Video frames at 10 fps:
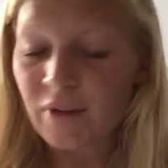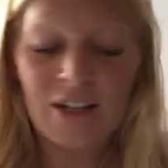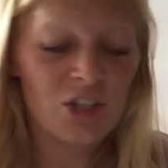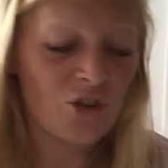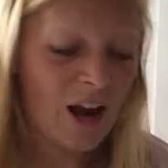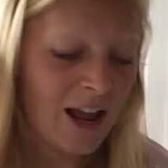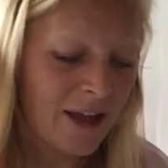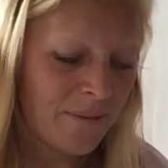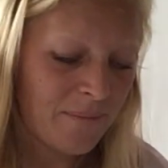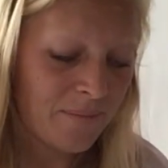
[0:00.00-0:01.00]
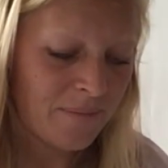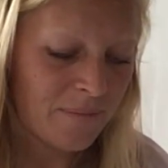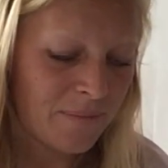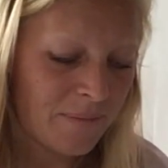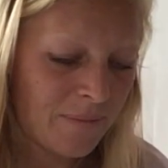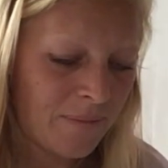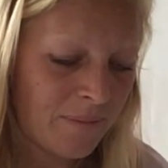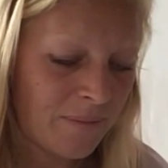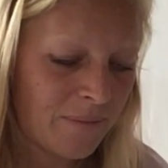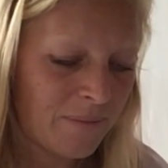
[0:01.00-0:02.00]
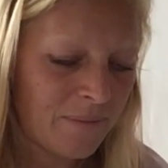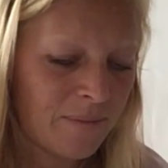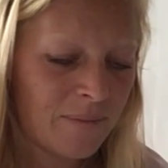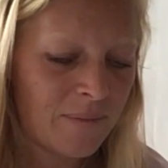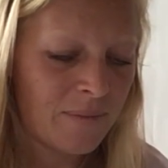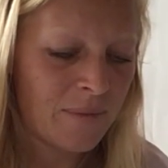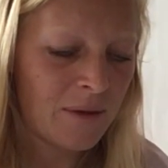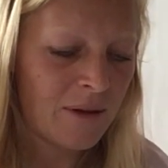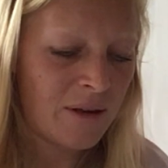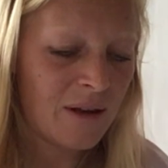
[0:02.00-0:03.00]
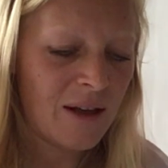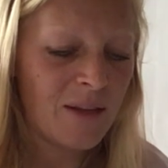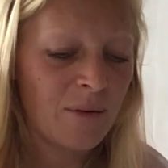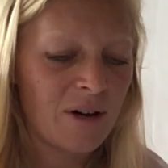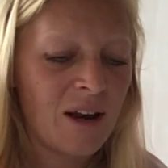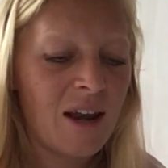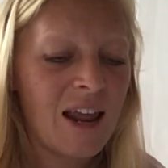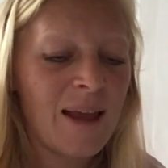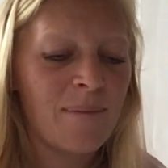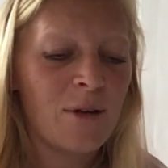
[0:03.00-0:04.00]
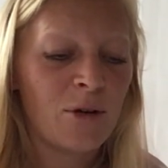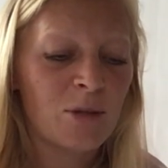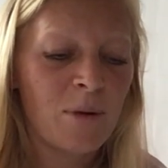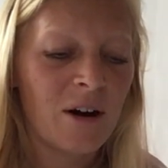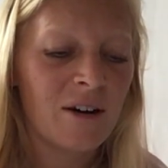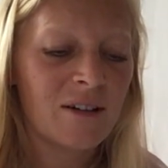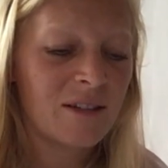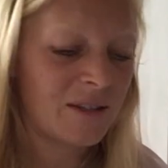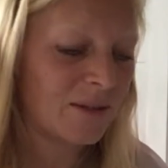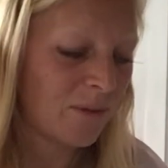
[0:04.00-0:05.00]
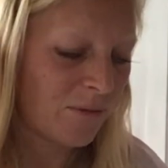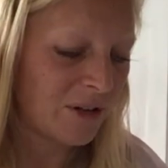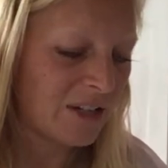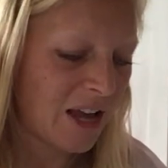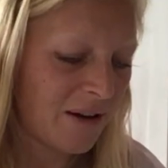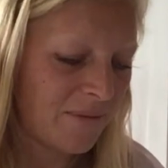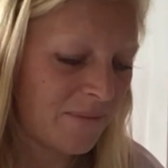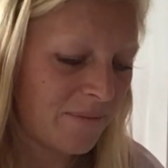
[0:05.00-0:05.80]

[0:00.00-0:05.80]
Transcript: Let's try it. And then we're gonna name those parts when we're done.